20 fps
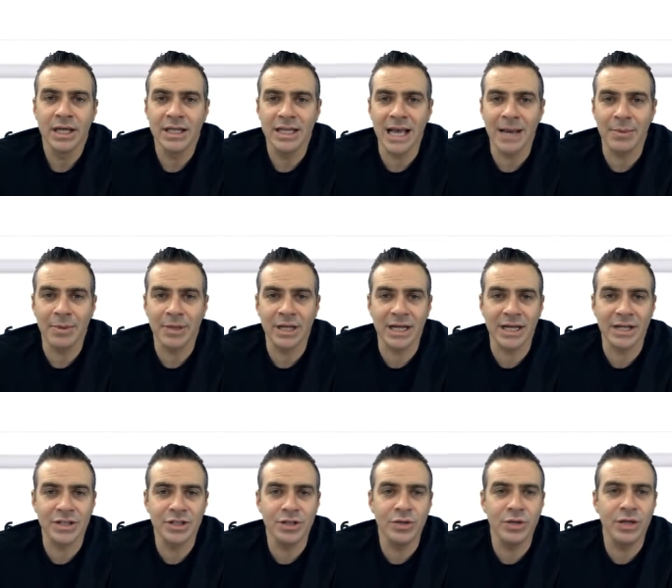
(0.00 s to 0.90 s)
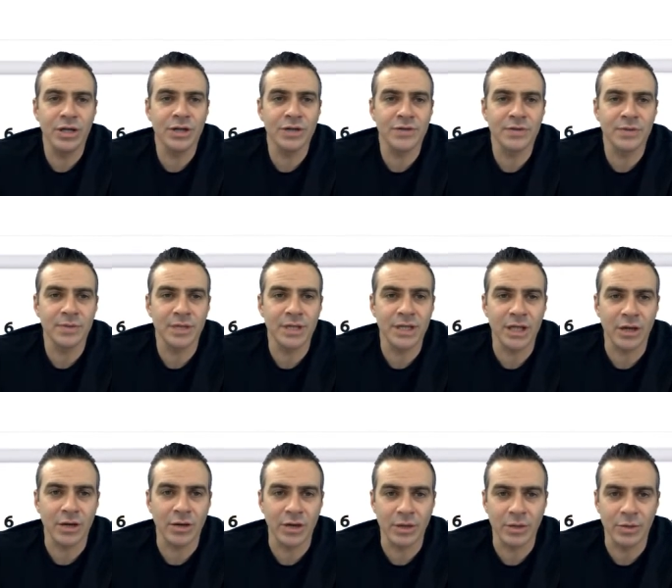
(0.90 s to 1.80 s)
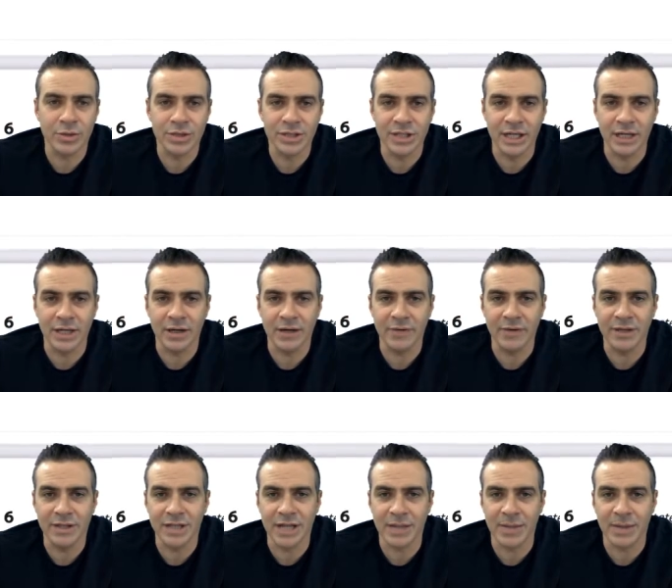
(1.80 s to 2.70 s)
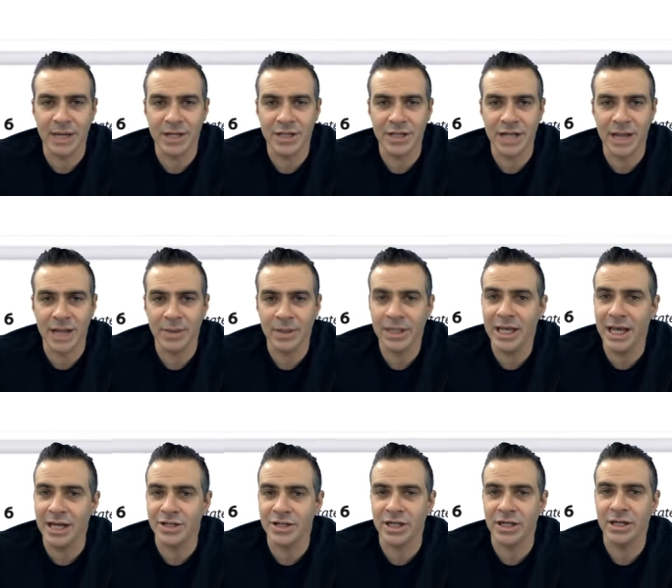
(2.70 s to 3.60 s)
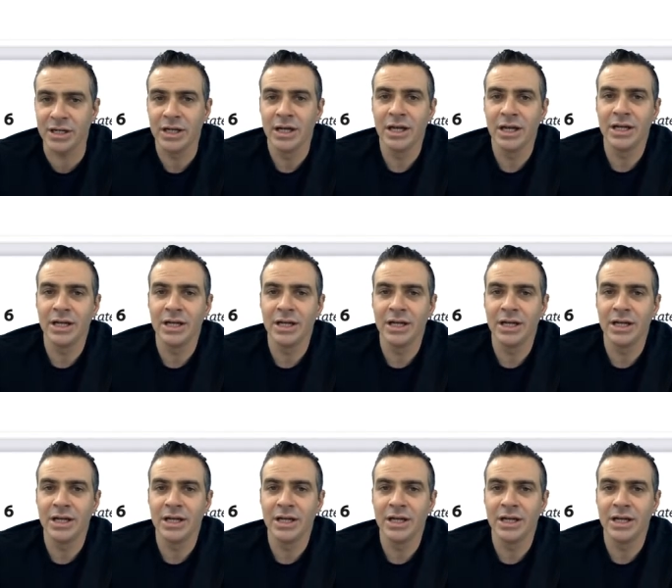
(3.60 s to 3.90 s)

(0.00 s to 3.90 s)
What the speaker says: The applicant has 2 years from the DRE receipt of examination application